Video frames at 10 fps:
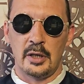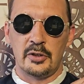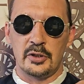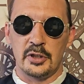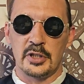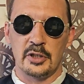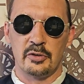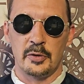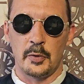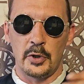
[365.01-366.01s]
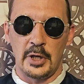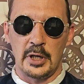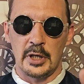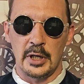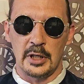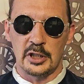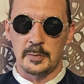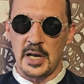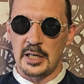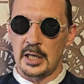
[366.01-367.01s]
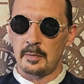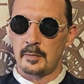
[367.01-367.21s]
to the center of the body, and expanding,